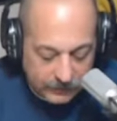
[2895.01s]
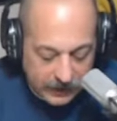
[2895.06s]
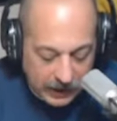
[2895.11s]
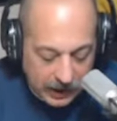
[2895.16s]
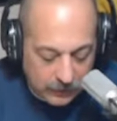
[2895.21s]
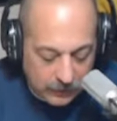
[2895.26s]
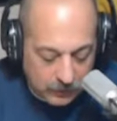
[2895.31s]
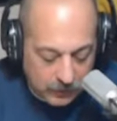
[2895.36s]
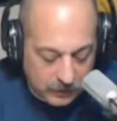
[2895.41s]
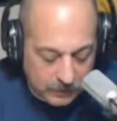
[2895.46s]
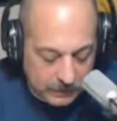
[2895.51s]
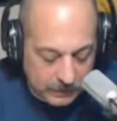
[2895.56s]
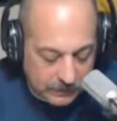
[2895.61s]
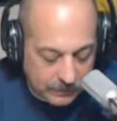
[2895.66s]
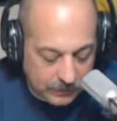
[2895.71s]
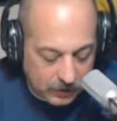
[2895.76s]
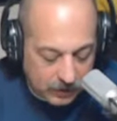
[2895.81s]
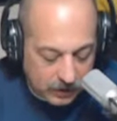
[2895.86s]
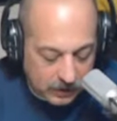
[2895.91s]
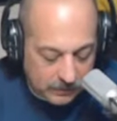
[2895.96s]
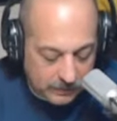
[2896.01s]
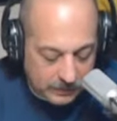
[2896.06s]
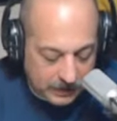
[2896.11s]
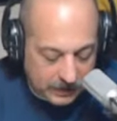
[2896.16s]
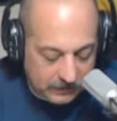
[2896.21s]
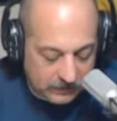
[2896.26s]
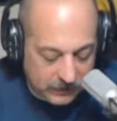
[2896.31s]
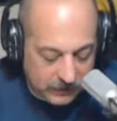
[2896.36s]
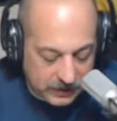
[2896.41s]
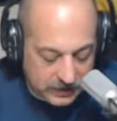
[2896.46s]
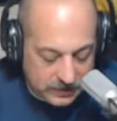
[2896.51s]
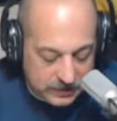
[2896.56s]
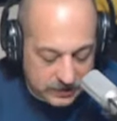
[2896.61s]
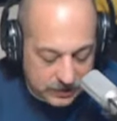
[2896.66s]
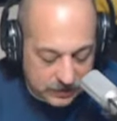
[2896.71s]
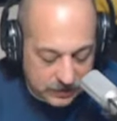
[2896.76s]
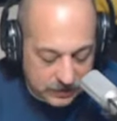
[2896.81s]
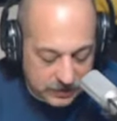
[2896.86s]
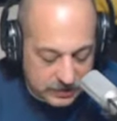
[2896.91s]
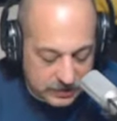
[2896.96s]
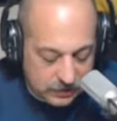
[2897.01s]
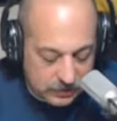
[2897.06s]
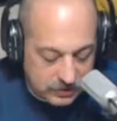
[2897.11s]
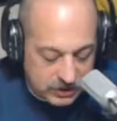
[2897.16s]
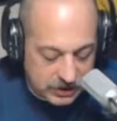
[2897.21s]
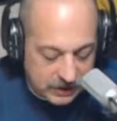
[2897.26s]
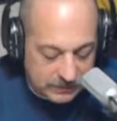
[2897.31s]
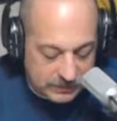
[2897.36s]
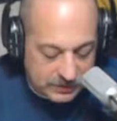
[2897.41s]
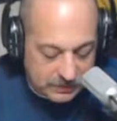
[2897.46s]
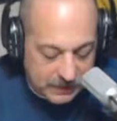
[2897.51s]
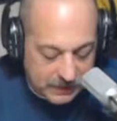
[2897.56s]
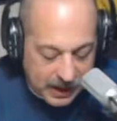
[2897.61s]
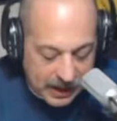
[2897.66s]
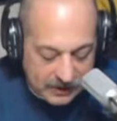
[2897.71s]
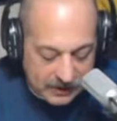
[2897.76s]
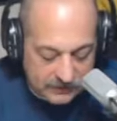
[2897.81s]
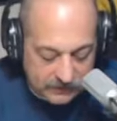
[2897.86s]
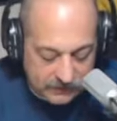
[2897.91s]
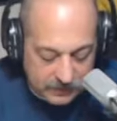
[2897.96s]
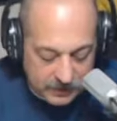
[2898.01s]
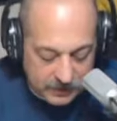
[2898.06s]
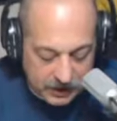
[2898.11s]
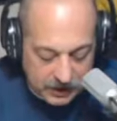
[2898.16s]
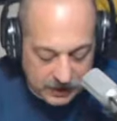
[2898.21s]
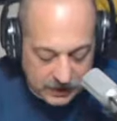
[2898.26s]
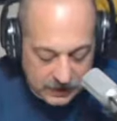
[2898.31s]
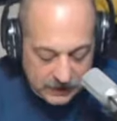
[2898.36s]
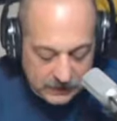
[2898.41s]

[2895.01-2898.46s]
I want to be part of big events, so there's no steps back for me.